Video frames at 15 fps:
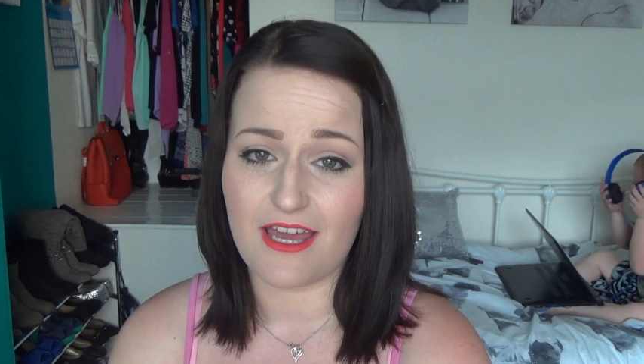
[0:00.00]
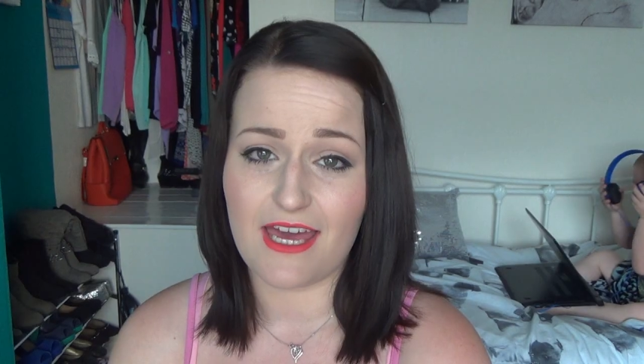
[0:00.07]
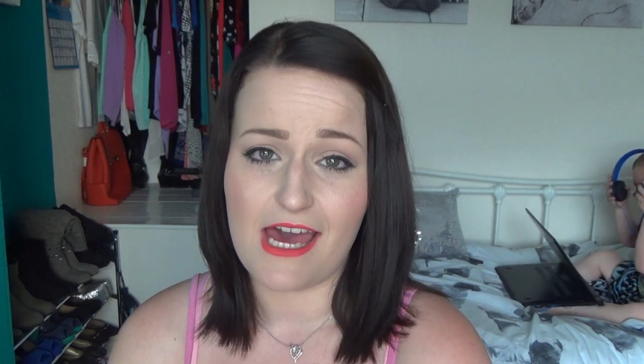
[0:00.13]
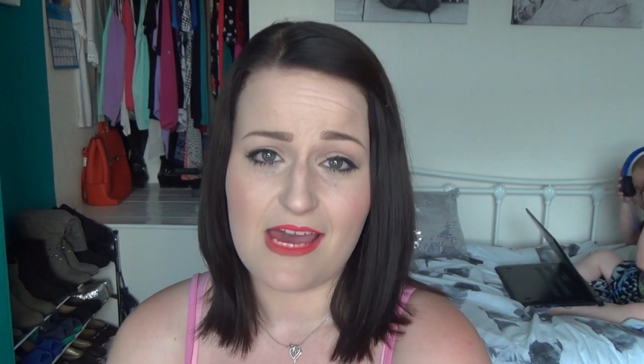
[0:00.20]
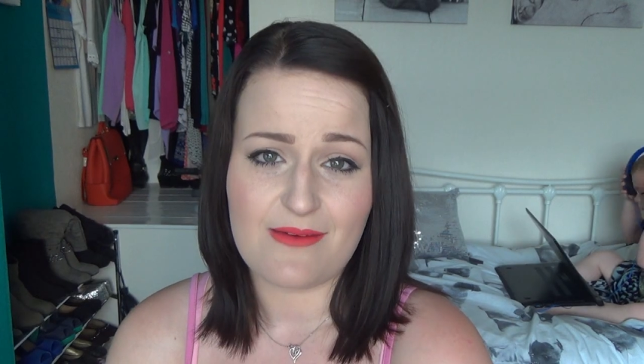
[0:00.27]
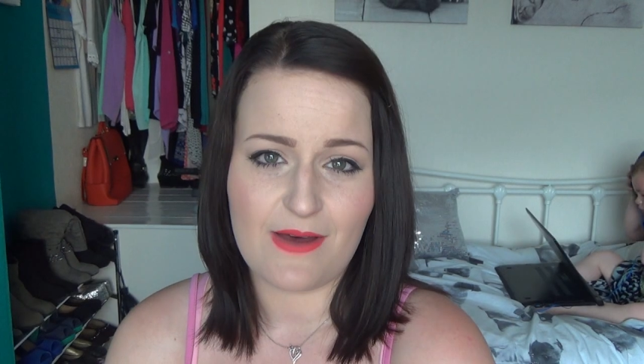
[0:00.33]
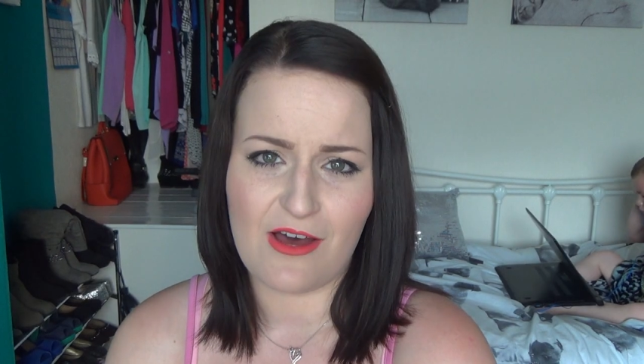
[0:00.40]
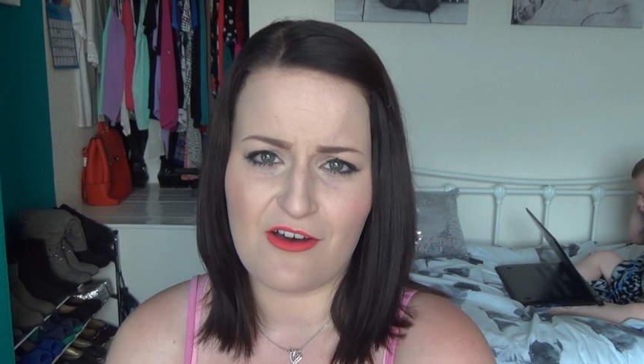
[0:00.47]
I
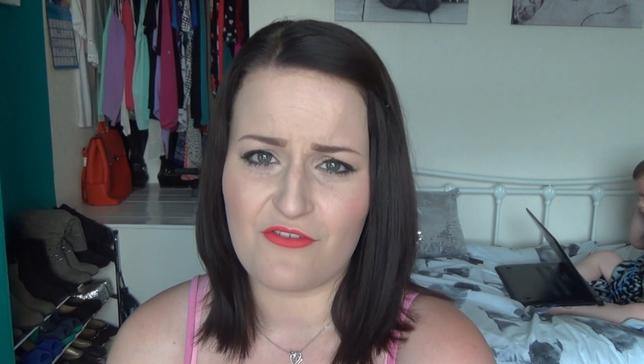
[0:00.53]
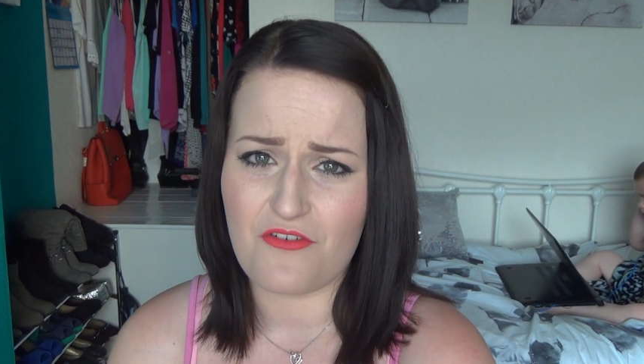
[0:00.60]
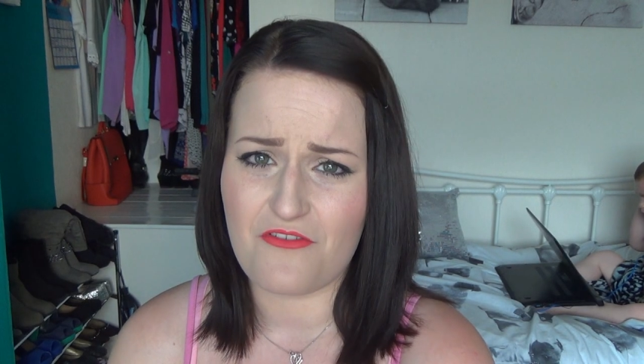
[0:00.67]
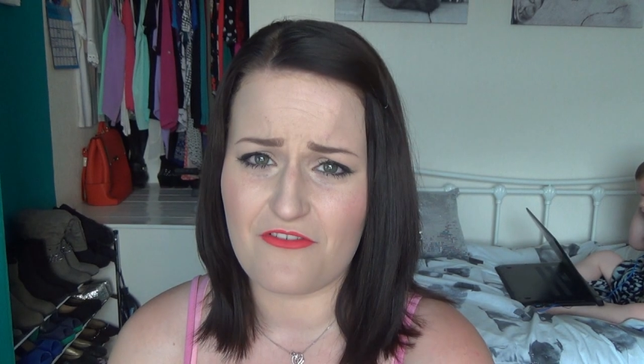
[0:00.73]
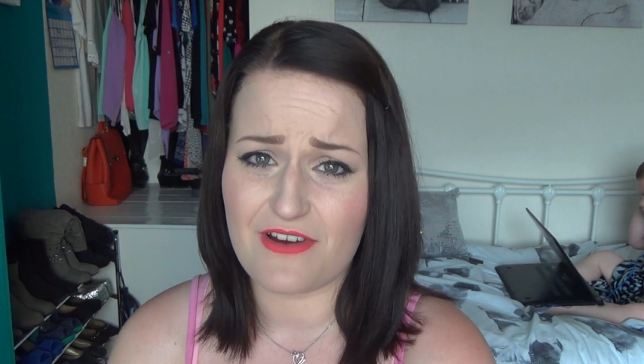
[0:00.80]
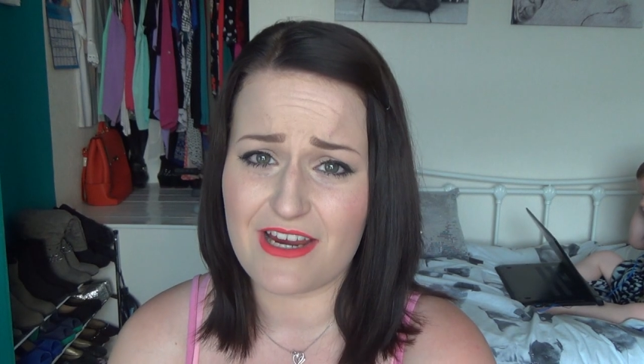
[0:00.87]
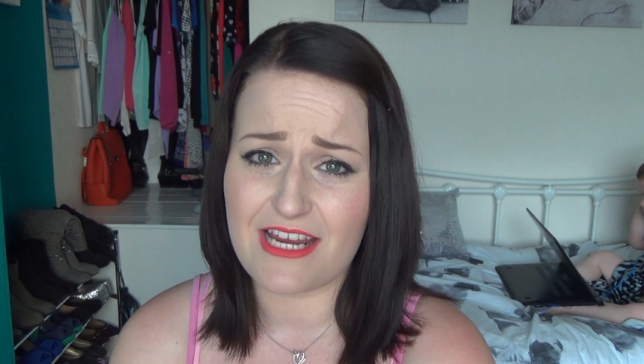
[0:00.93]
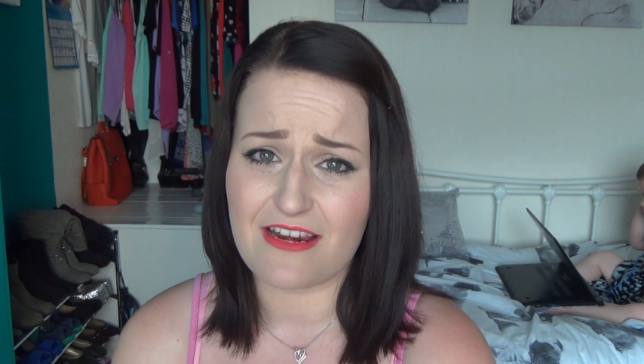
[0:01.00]
came out of a
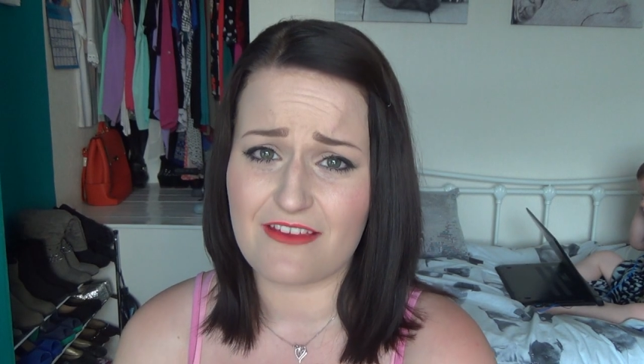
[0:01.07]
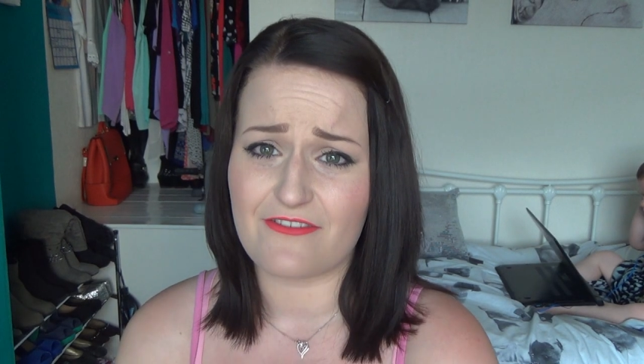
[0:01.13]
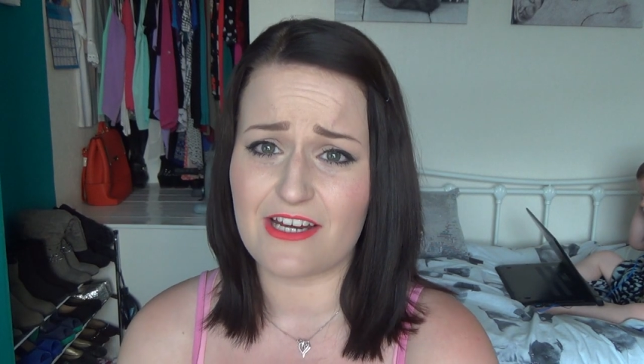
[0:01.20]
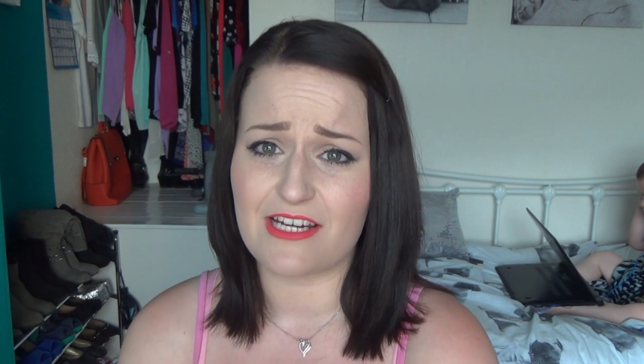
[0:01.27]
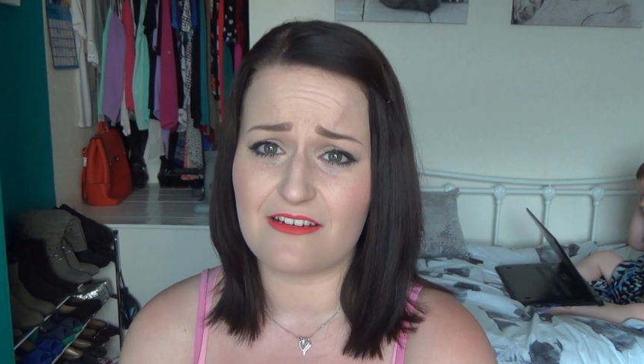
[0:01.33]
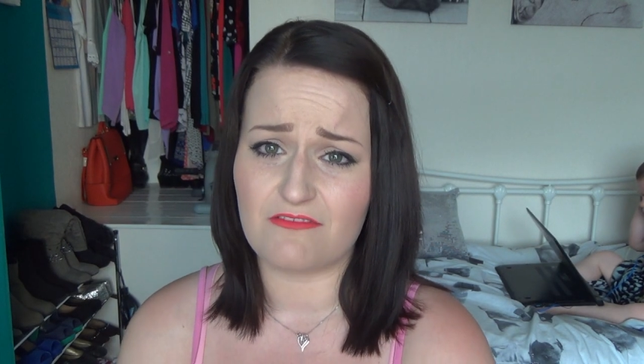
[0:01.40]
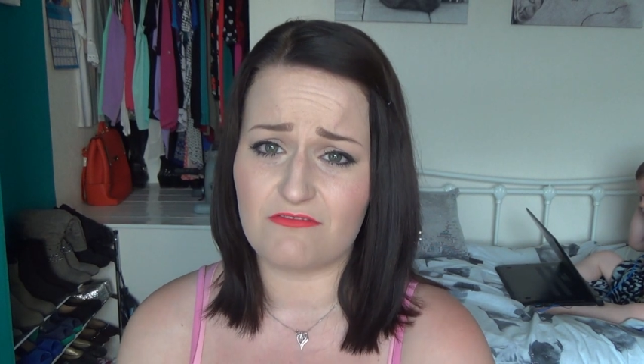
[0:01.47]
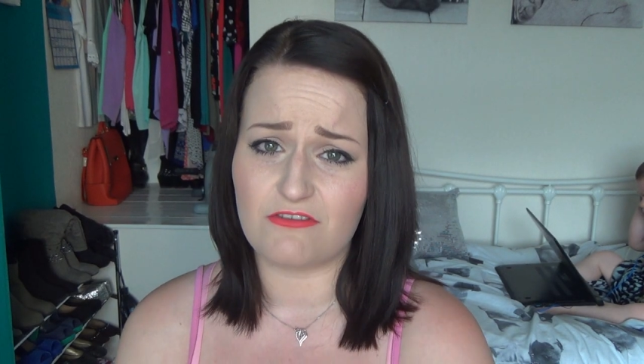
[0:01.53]
really,
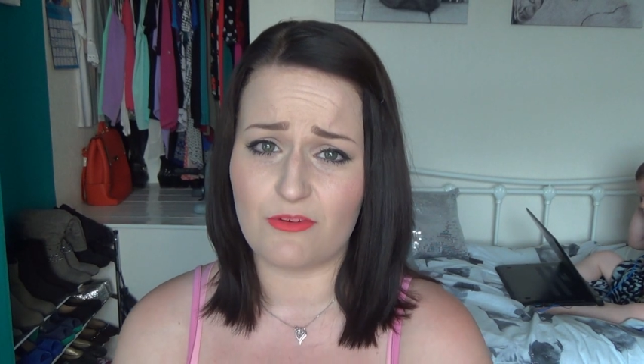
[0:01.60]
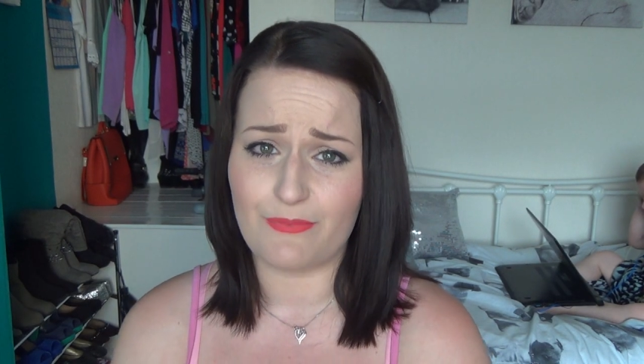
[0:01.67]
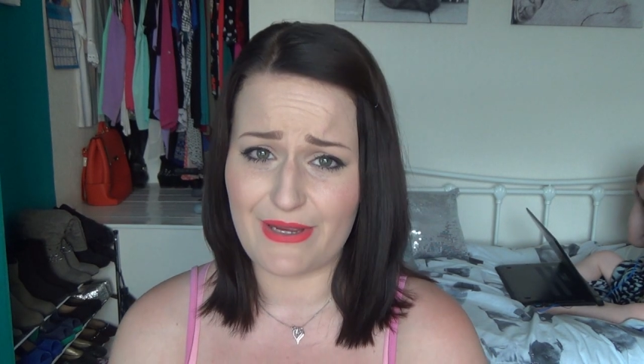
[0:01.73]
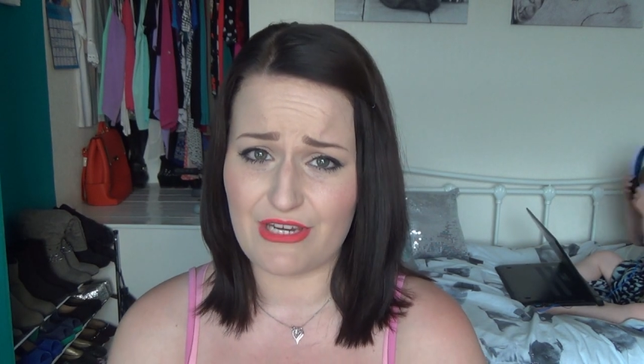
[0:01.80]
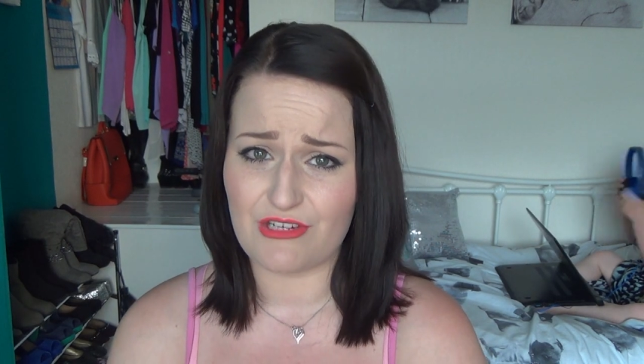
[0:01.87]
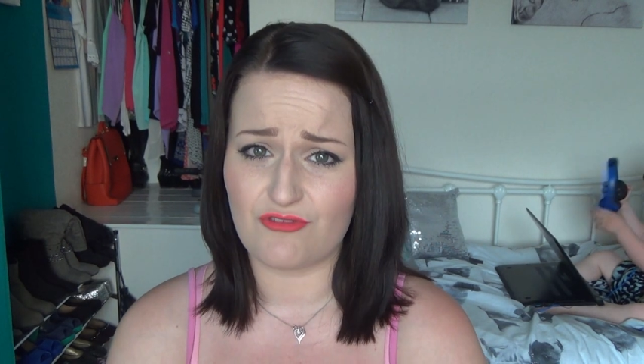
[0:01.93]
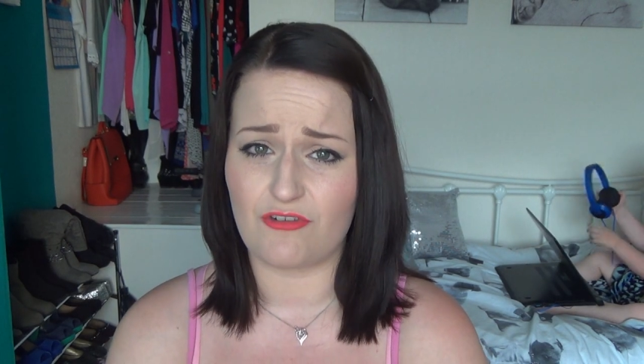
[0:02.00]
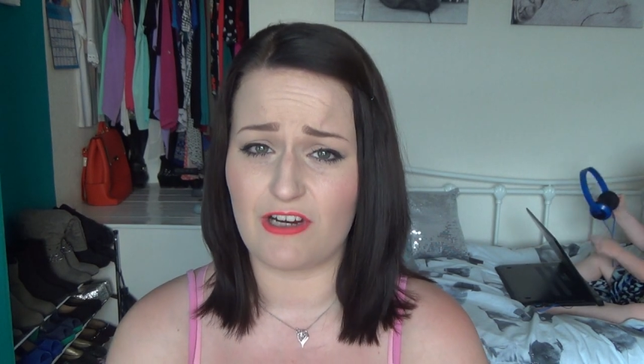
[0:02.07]
really
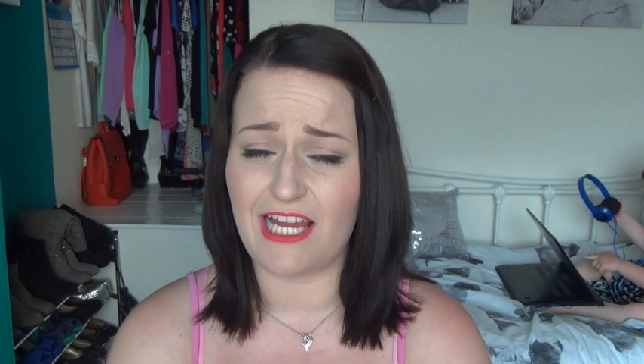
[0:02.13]
rubbish